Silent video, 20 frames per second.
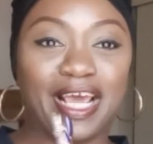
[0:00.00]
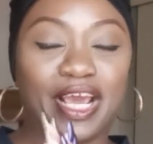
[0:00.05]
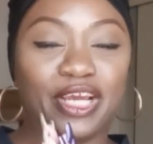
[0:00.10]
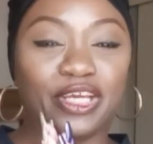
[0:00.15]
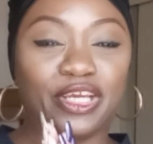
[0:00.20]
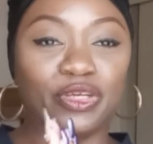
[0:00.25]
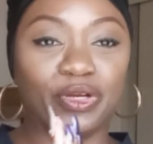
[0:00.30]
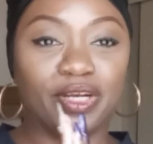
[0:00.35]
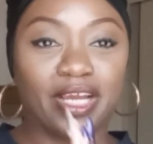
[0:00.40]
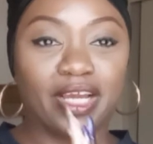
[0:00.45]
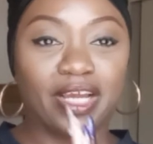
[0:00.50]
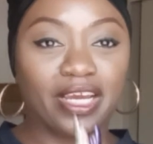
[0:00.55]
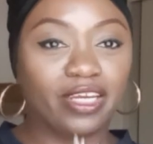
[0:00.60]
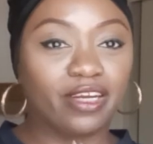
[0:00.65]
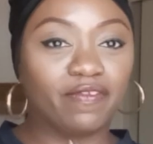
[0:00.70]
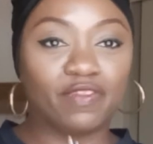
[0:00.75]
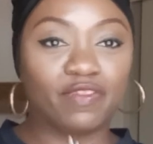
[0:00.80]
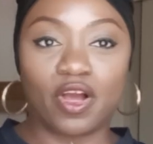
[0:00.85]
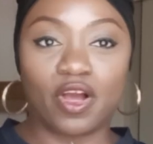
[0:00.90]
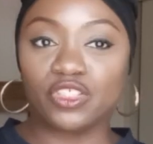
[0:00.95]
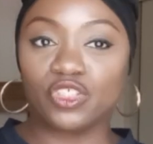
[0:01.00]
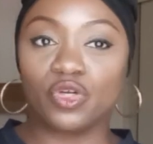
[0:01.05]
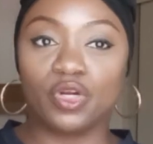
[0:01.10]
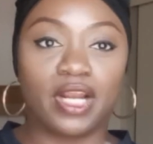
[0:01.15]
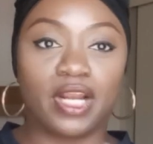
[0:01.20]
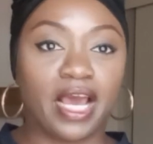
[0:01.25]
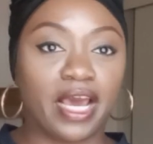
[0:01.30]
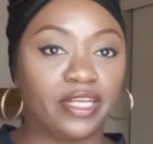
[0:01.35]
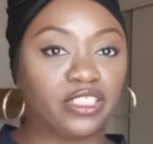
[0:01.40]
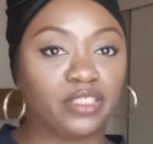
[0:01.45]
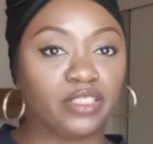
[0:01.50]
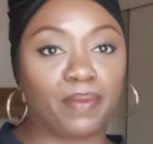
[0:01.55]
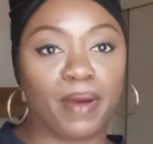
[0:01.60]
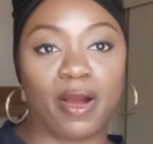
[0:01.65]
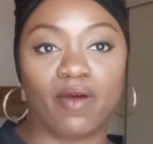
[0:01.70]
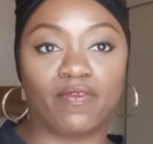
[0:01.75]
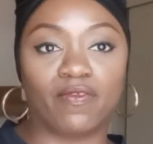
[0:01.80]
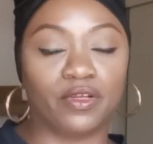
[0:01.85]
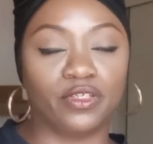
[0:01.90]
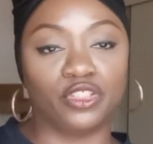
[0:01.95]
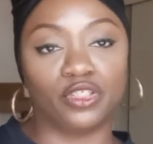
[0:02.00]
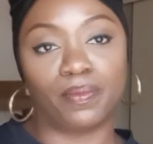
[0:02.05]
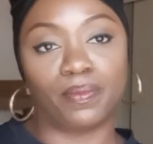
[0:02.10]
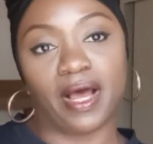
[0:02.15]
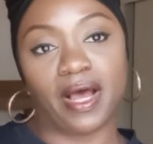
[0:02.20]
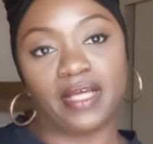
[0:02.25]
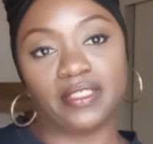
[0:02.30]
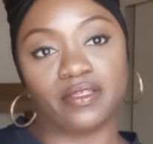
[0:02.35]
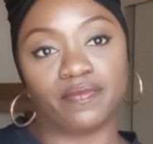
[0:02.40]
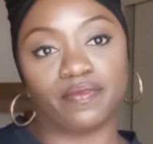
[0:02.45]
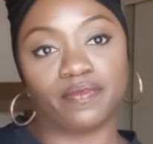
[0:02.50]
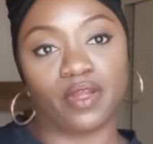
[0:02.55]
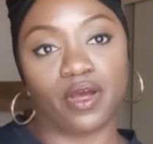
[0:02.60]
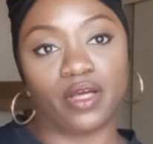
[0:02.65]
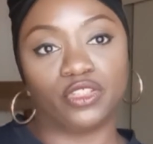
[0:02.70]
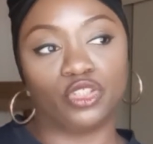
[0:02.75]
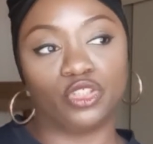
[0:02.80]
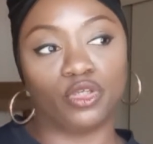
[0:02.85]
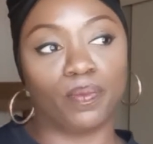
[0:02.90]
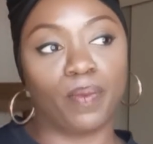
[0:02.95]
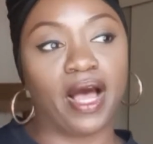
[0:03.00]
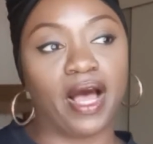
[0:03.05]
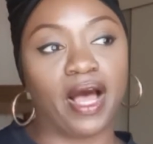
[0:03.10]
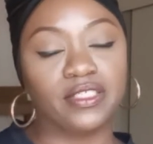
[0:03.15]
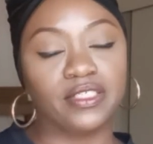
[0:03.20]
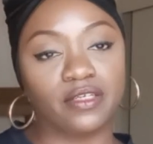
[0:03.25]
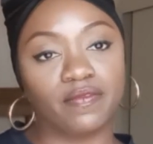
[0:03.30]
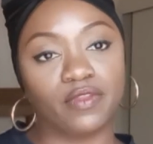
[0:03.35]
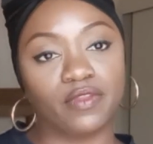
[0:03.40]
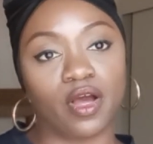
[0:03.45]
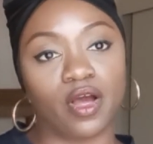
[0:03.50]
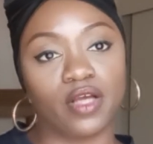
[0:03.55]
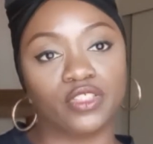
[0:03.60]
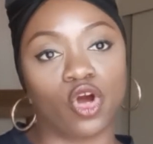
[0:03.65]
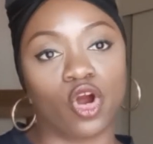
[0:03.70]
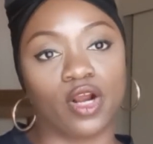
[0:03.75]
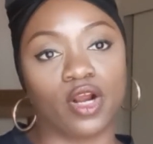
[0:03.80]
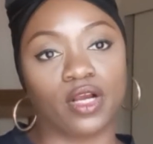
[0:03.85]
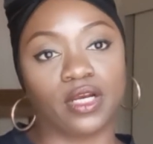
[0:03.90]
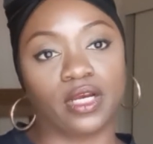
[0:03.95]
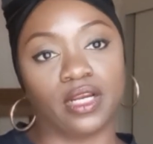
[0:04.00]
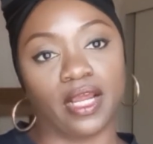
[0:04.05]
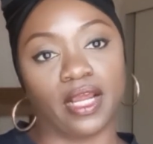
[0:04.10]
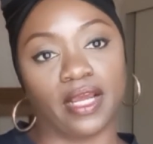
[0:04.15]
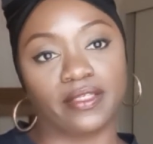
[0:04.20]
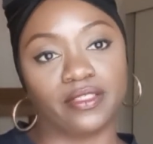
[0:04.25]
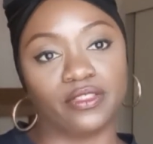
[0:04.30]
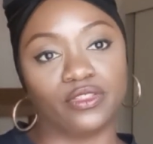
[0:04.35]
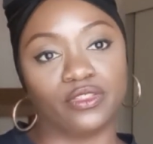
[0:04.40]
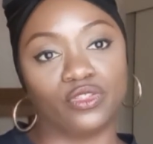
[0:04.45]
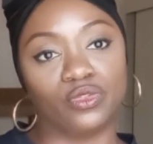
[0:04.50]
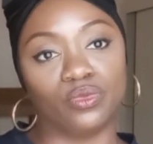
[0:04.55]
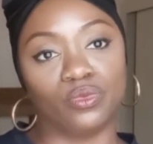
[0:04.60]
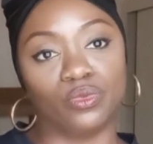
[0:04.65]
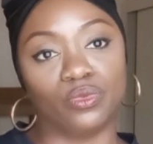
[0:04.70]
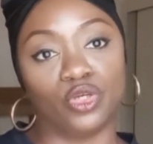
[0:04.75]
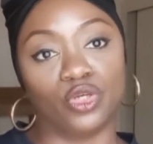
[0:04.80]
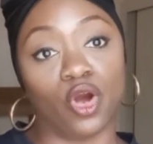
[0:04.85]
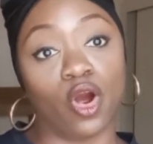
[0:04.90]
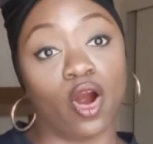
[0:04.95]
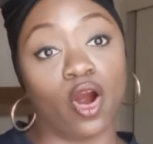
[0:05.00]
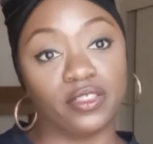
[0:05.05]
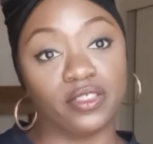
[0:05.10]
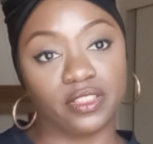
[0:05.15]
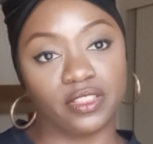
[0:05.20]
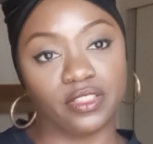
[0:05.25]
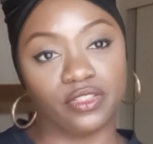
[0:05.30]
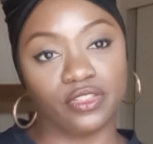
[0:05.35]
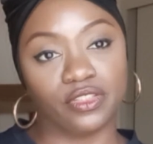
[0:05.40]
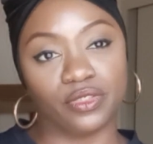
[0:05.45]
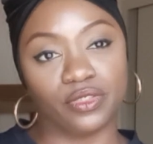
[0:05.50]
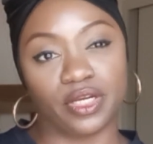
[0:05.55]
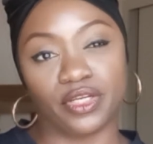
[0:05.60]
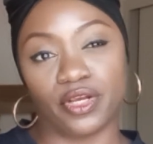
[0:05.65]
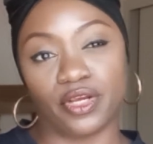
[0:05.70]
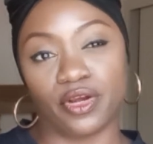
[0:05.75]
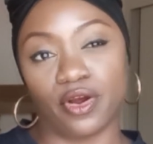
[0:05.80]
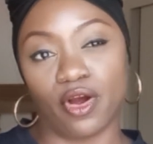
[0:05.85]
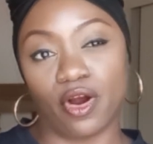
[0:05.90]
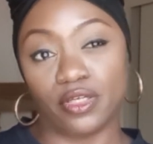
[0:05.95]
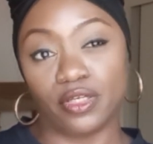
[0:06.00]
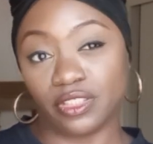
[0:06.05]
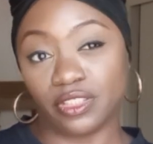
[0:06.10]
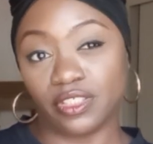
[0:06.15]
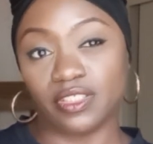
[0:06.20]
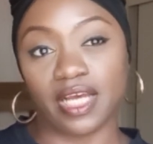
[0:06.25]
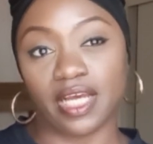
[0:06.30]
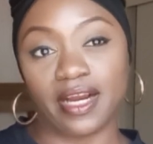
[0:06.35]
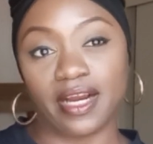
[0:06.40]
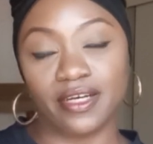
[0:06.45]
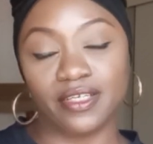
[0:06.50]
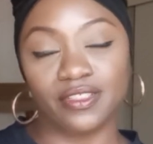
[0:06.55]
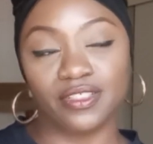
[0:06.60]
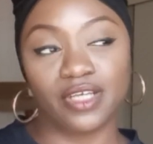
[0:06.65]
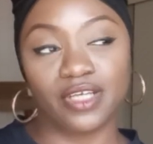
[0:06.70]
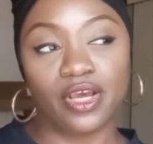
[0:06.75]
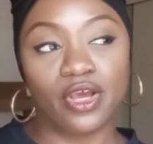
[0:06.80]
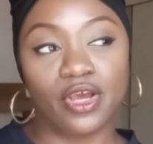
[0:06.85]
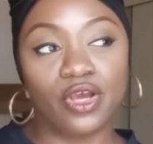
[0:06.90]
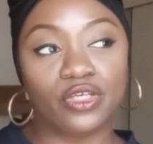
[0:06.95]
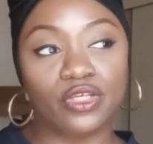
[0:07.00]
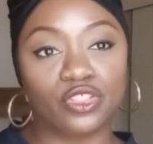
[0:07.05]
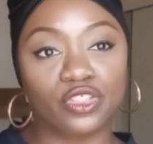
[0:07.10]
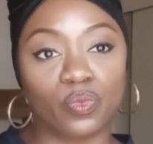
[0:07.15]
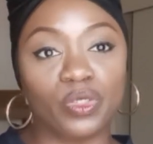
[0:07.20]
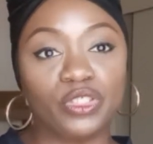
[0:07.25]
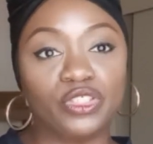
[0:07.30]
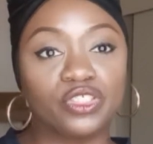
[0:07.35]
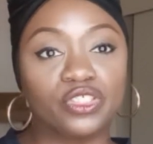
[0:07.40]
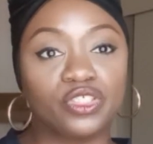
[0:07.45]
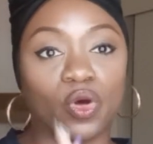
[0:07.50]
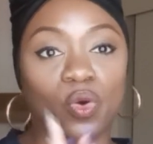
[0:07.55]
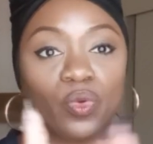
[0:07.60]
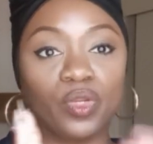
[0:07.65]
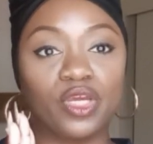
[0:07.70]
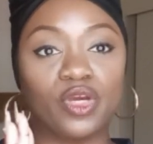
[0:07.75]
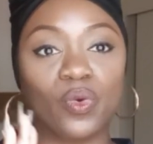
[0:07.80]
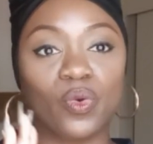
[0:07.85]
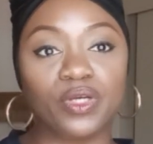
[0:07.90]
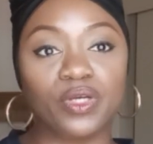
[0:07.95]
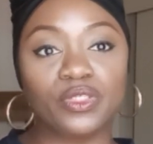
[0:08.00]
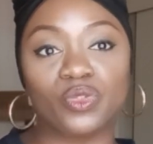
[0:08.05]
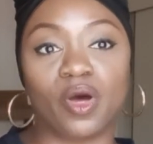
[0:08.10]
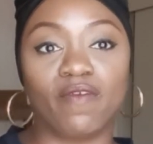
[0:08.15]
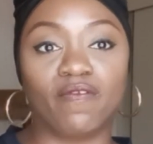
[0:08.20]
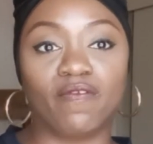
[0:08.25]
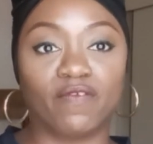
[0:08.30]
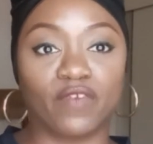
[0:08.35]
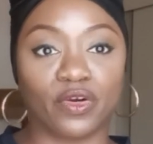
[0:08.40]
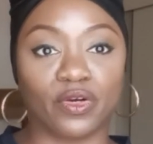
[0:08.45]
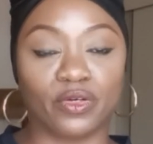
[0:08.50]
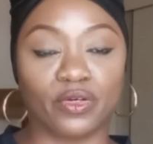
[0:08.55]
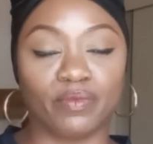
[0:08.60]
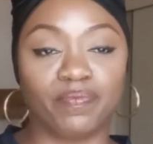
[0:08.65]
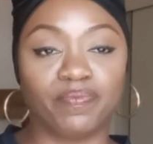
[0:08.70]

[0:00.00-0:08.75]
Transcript: Your negative thoughts are not as powerful as your positive thoughts. Your positive thoughts are connected to your heart center and your heart's desires. So we're just only going to affirm